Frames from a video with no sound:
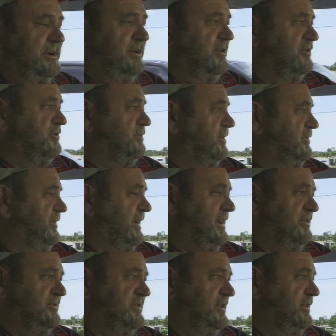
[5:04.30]
knows what
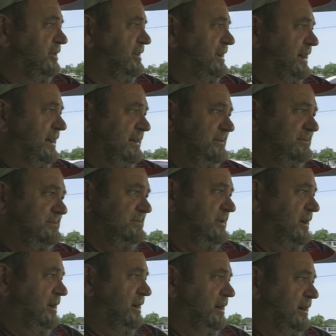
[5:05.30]
files they looked at
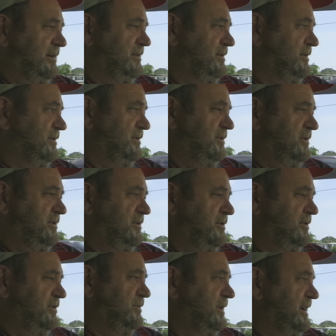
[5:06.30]
and
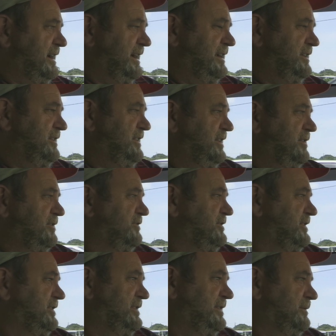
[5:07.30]
heard what kind of deals
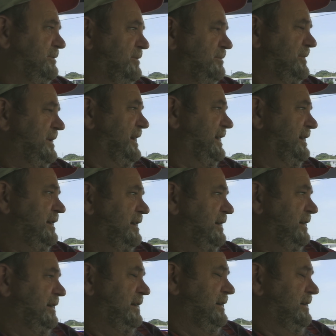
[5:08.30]
that were made.
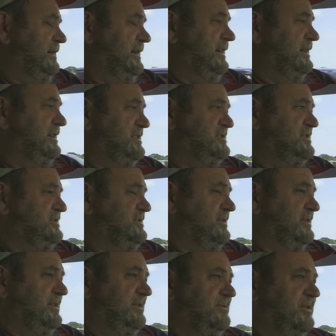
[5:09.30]
Not
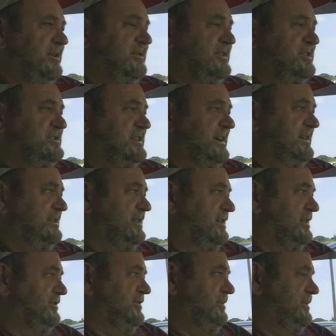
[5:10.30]
necessarily involving
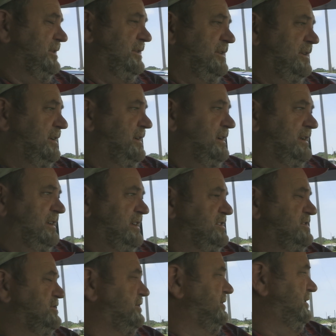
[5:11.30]
Scientology, but they
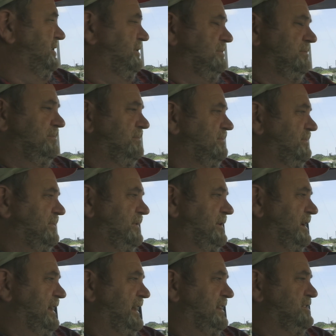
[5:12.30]
certainly
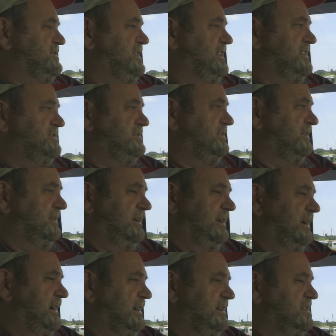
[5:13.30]
had a chance to
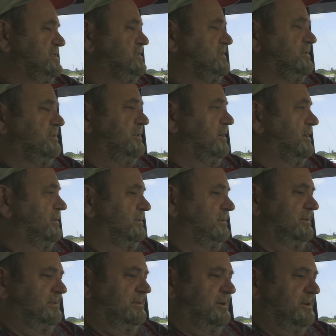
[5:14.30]
listen to all
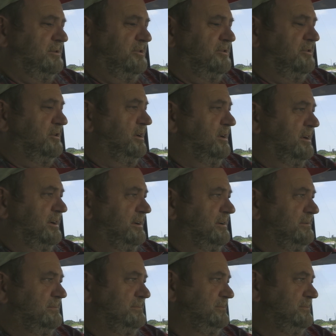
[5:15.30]
the dirty linen.